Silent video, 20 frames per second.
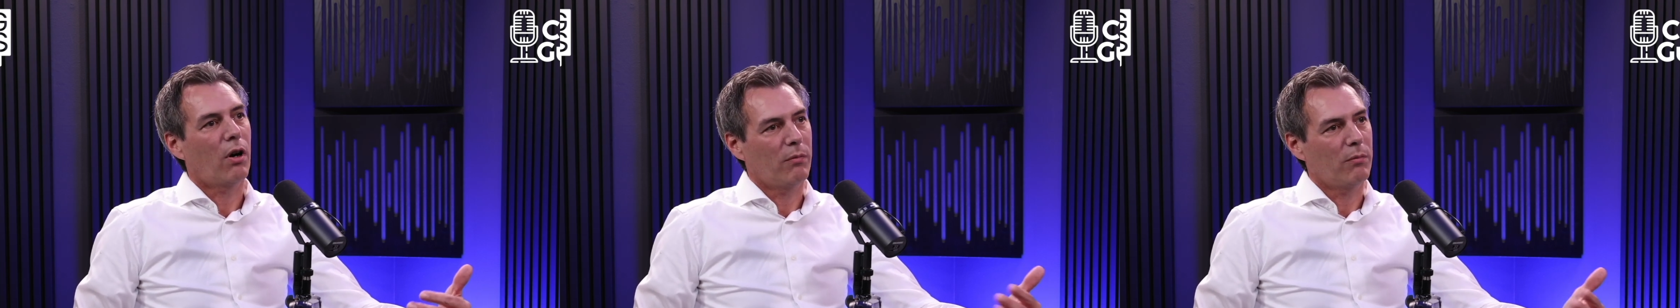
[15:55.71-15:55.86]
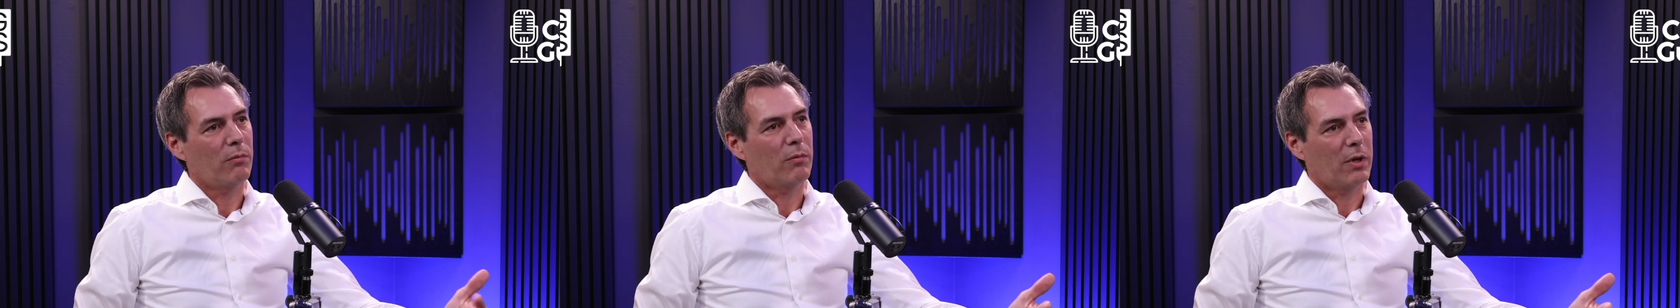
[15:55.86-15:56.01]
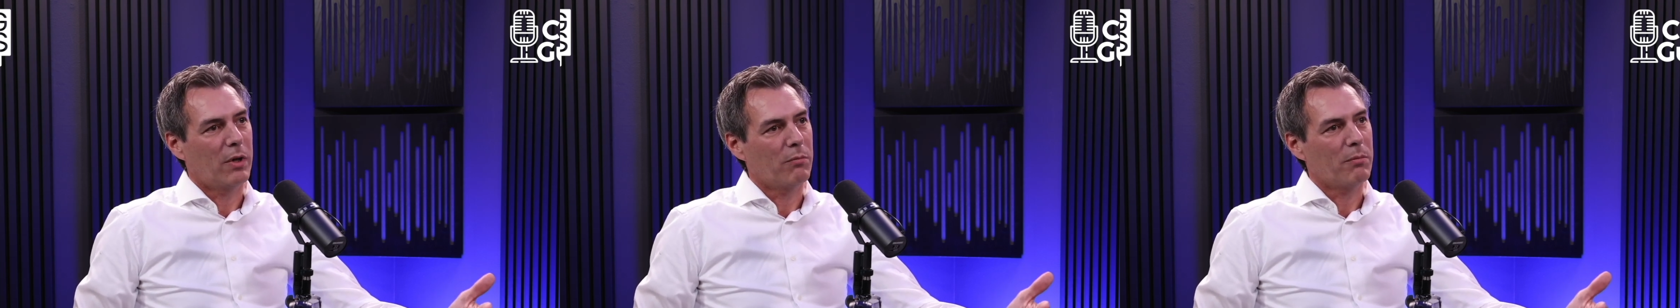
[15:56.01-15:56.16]

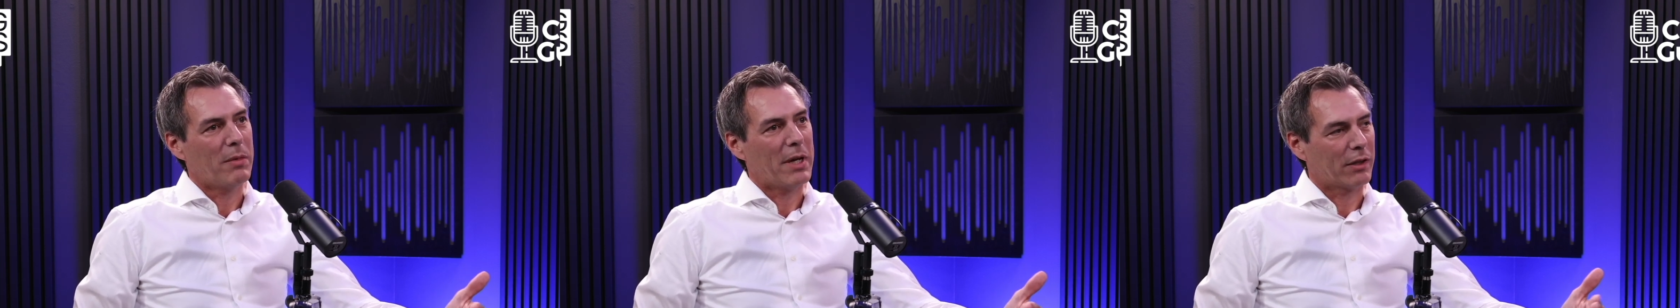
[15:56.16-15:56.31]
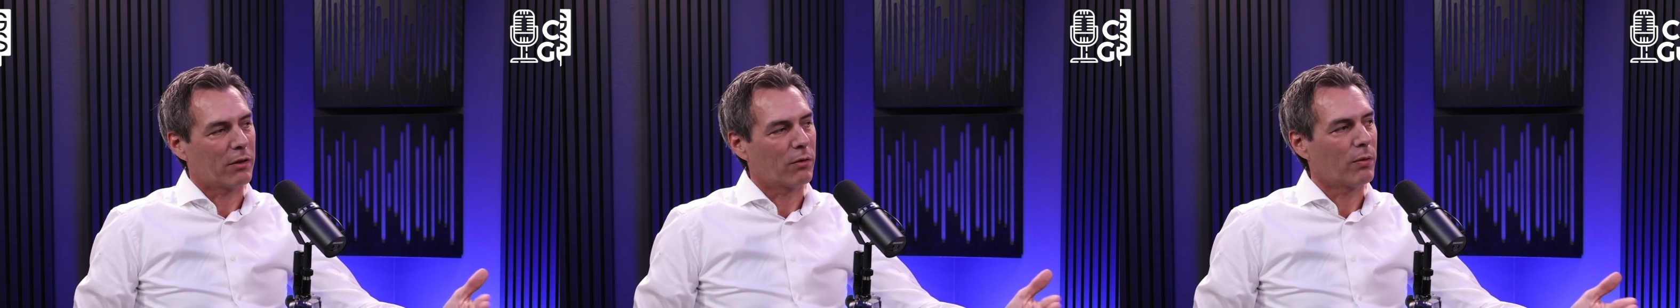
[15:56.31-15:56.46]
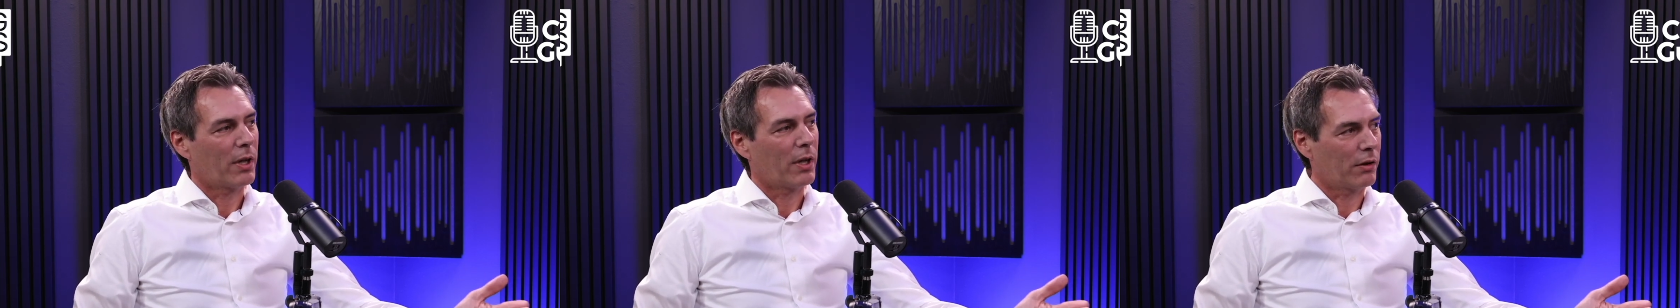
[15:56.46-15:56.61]

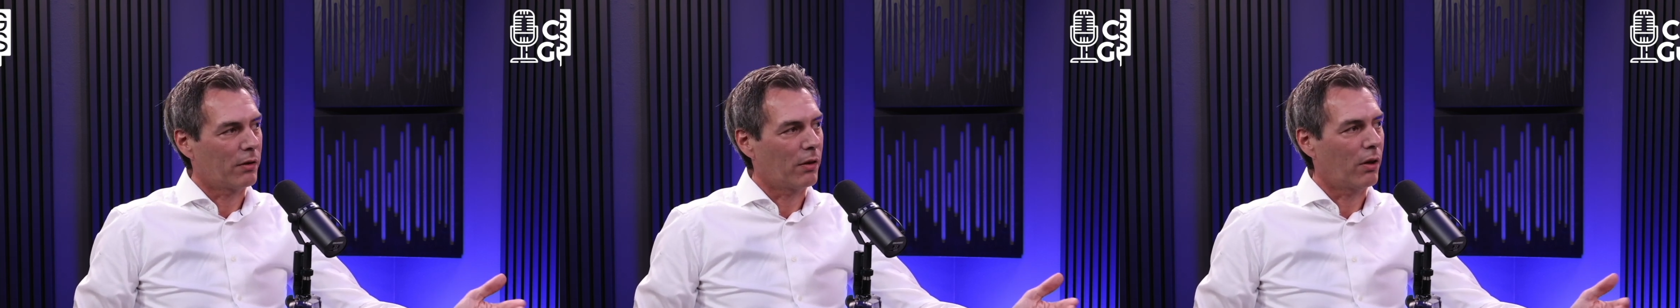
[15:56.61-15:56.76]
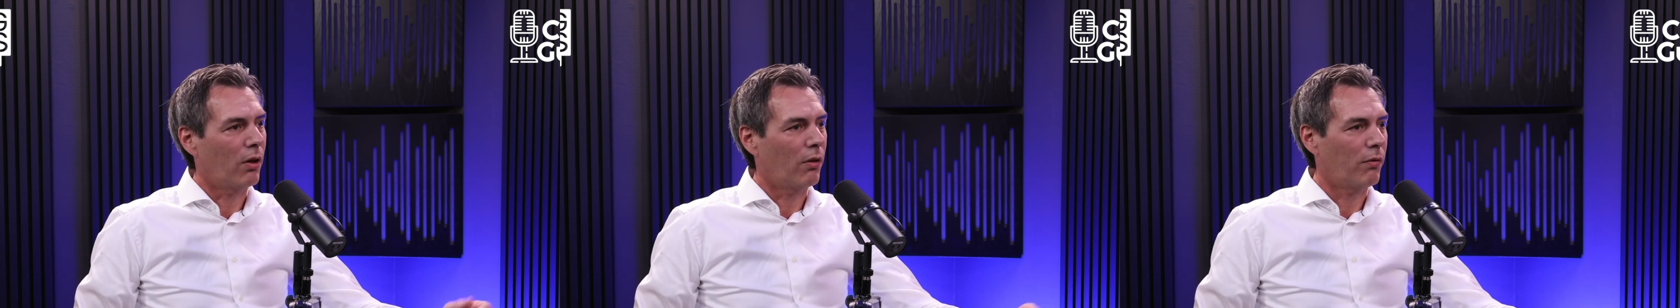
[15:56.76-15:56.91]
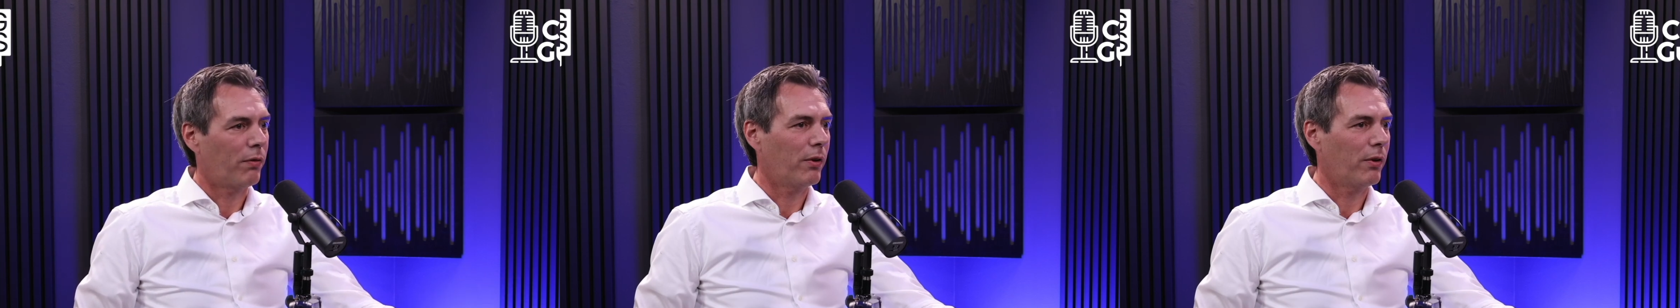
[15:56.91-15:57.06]
make the right
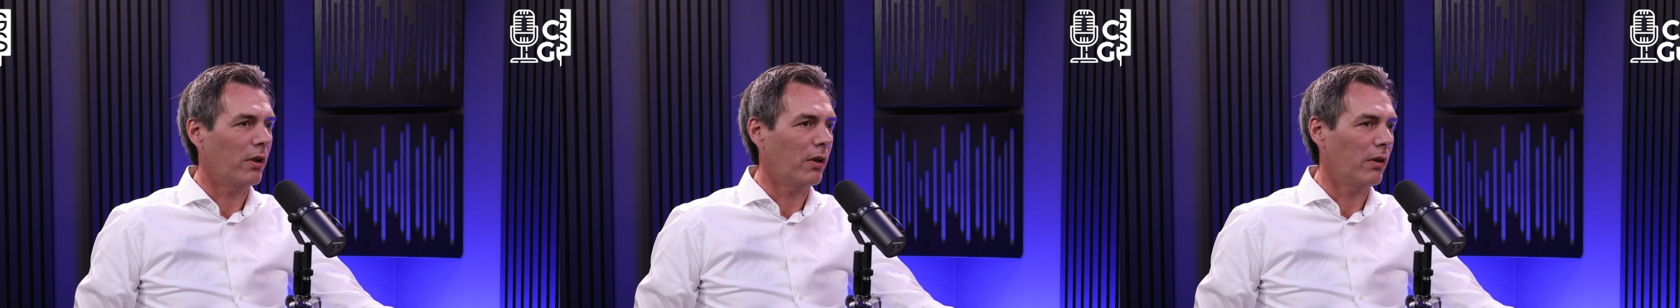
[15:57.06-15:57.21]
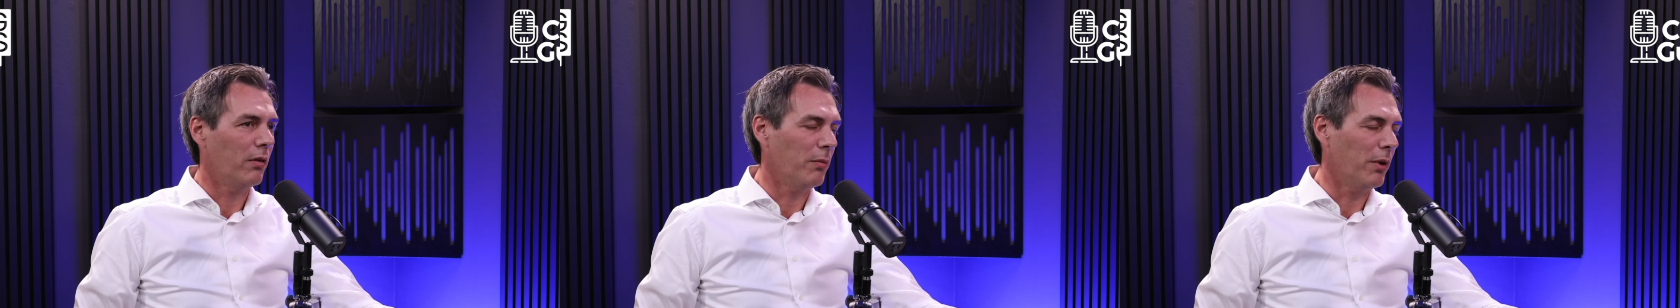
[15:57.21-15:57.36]
offer,